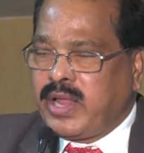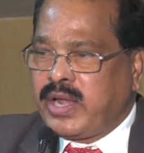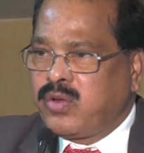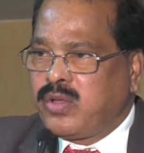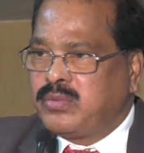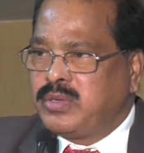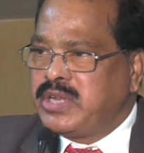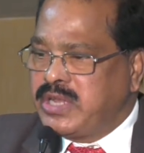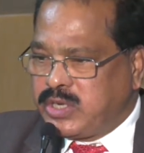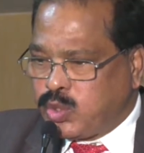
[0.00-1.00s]
And uh,
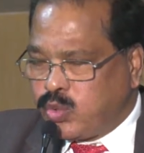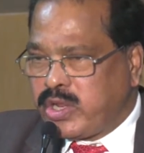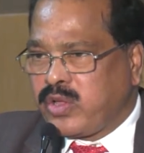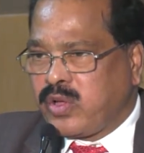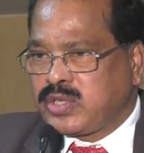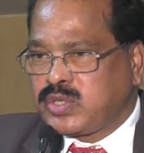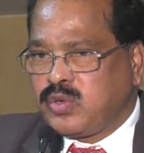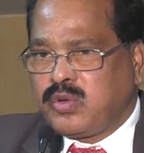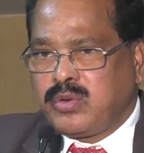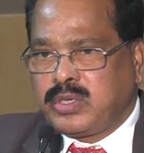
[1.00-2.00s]
we, today
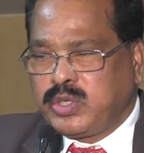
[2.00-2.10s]
also,